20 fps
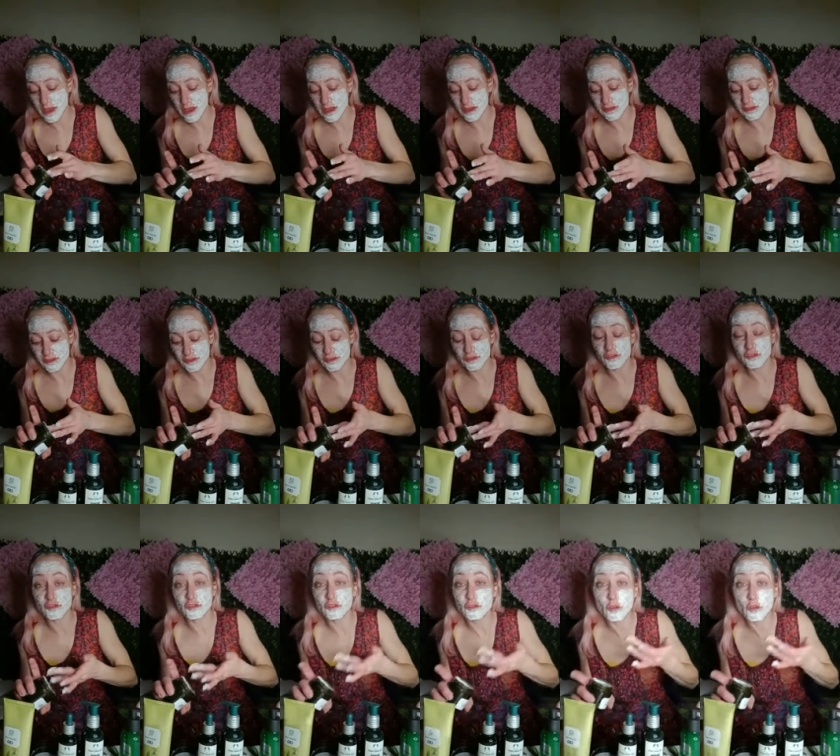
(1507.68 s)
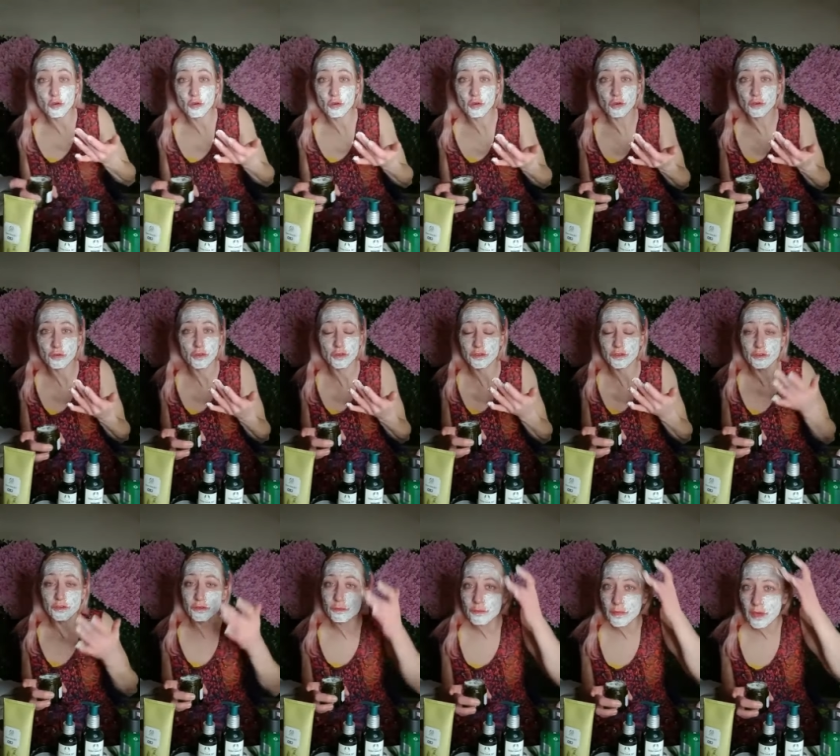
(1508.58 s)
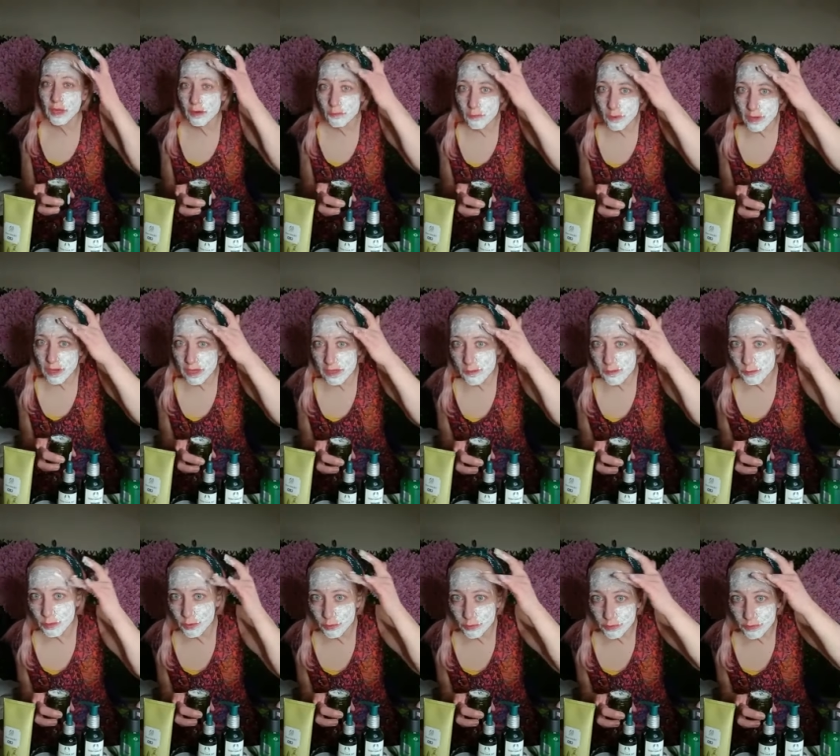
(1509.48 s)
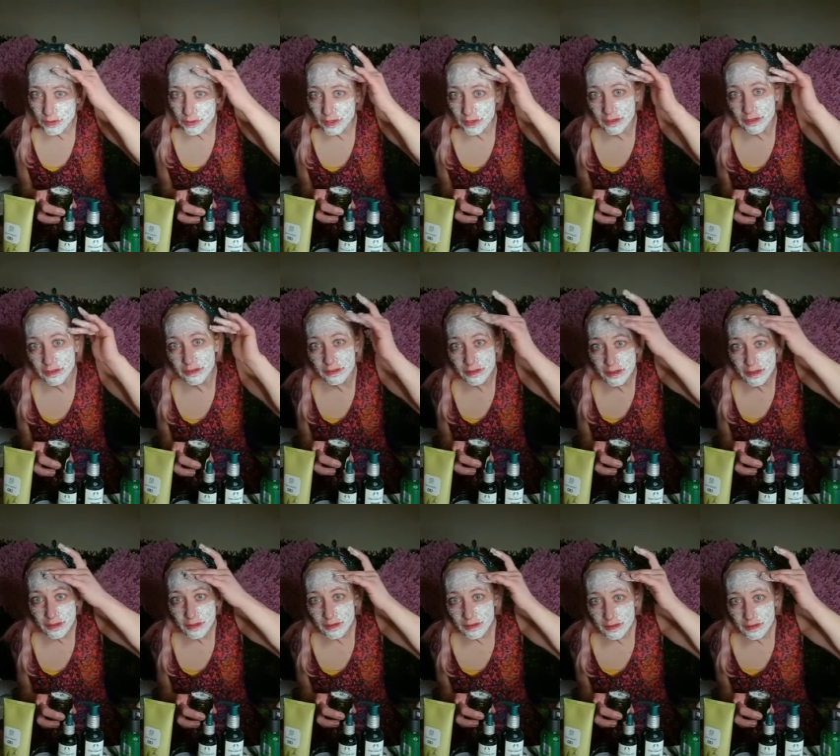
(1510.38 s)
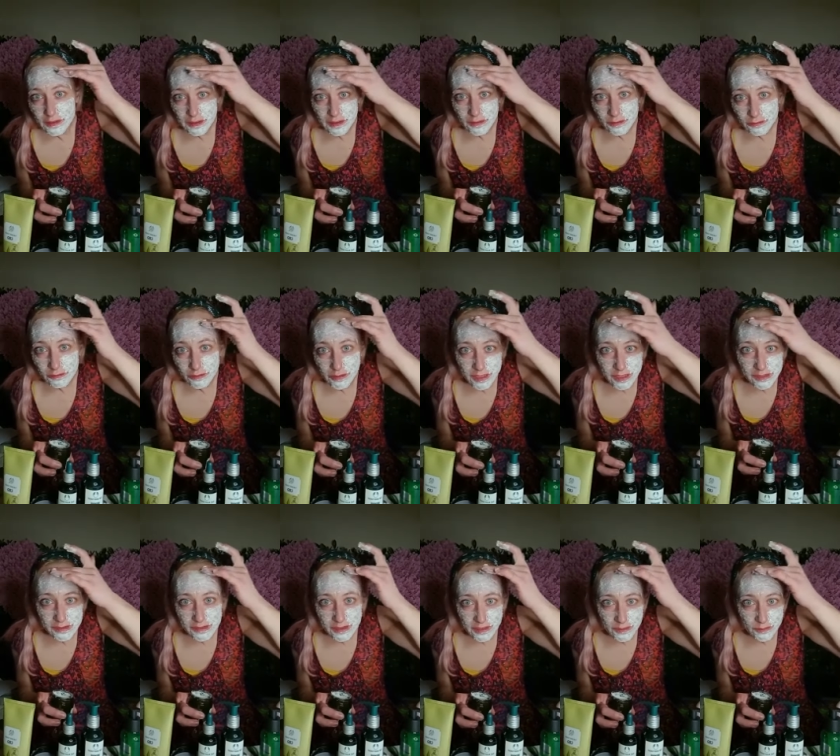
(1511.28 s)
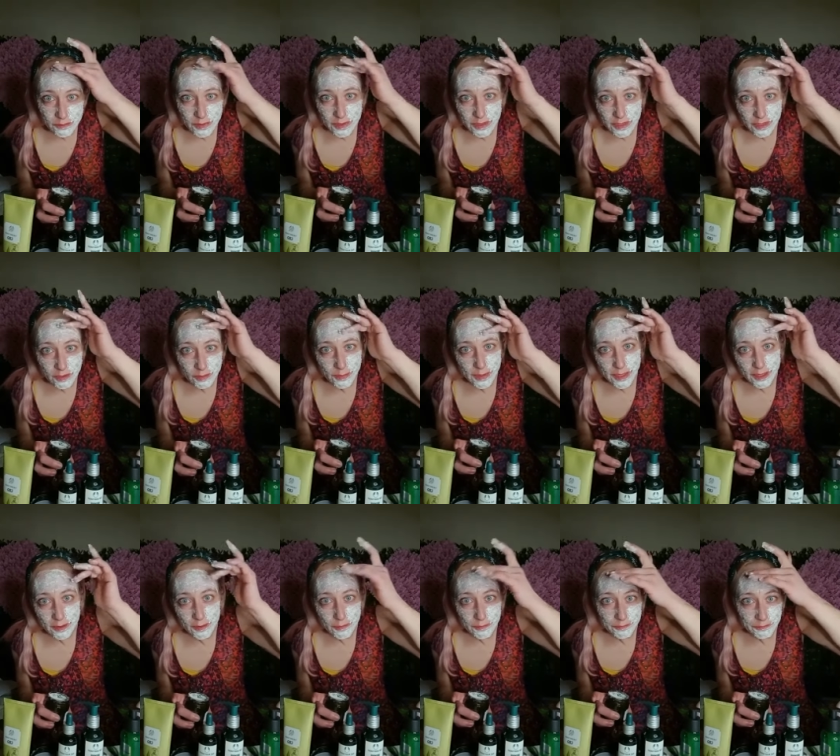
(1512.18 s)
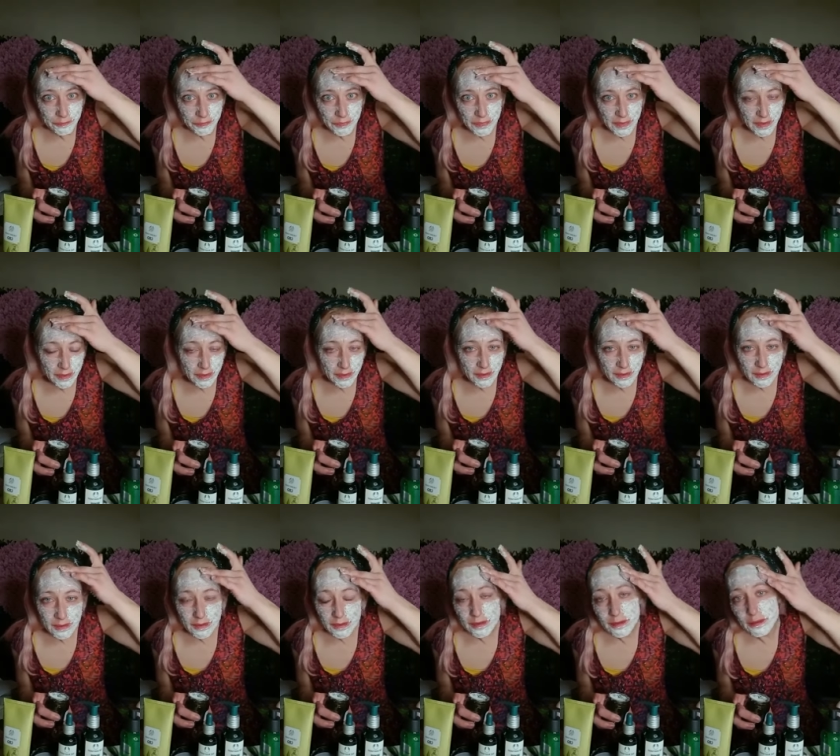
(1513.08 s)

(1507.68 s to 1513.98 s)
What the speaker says: are so cold, it doesn't matter where you put these, they're freezing when they come out. There